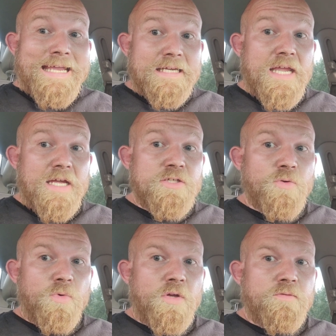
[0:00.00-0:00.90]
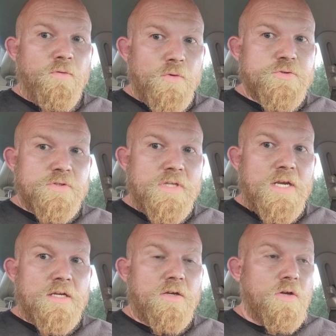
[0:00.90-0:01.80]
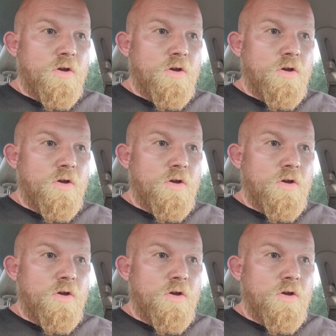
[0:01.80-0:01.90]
Can you run full synthetic